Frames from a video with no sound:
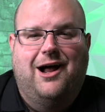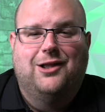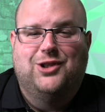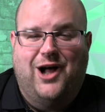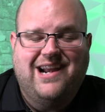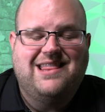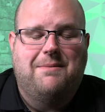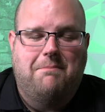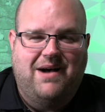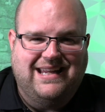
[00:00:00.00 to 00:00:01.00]
A lot of the
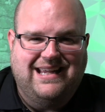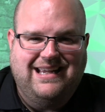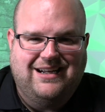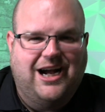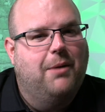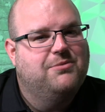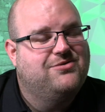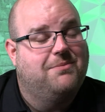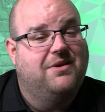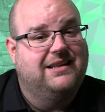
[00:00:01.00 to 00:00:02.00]
money comes
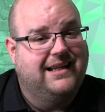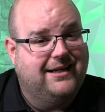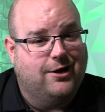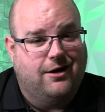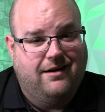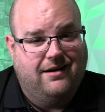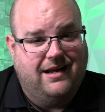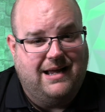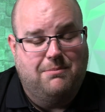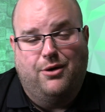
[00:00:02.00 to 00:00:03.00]
from the liquor
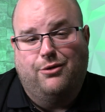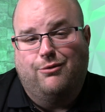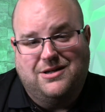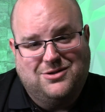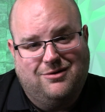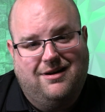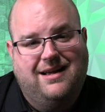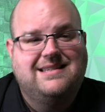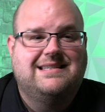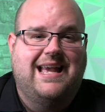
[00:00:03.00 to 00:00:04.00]
in both
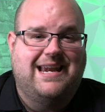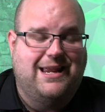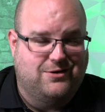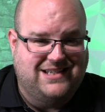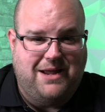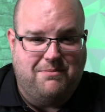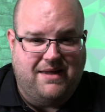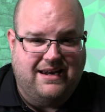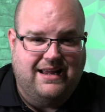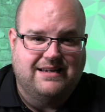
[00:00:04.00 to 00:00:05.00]
restaurants and
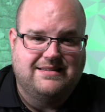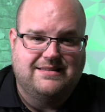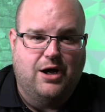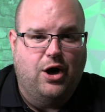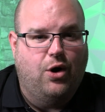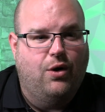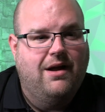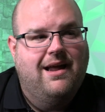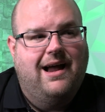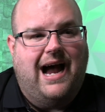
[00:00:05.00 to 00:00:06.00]
entertainment. And so
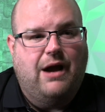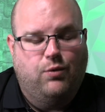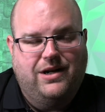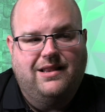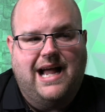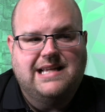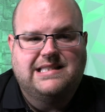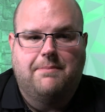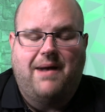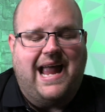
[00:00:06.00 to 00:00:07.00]
I
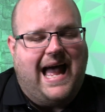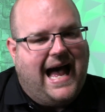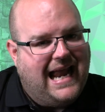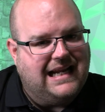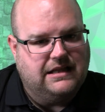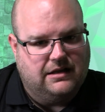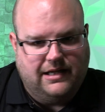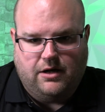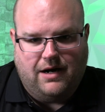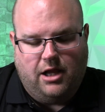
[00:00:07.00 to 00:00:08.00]
realized that by adding the
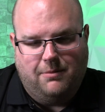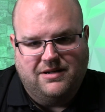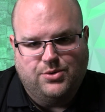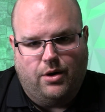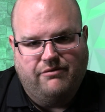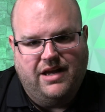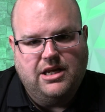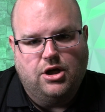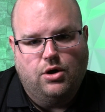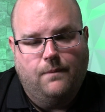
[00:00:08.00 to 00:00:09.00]
liquor element to our
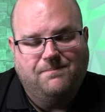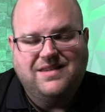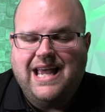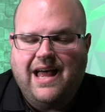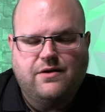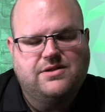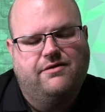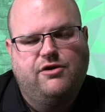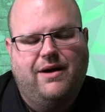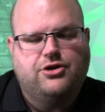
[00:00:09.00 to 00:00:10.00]
venue, yeah, there's a
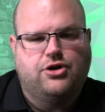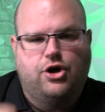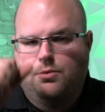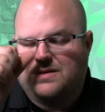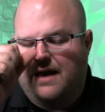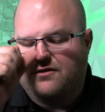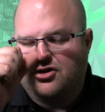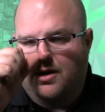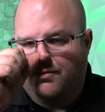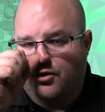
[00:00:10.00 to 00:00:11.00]
few extra hoops I have to
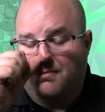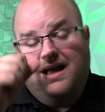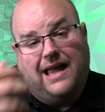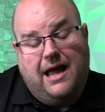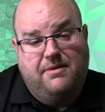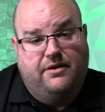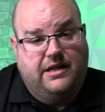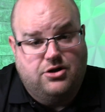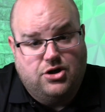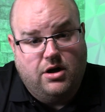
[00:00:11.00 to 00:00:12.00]
jump through. My
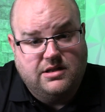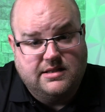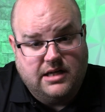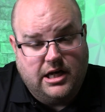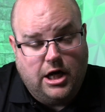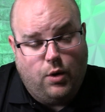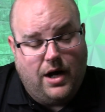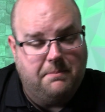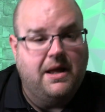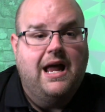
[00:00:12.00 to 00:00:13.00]
liability insurance is going to go up.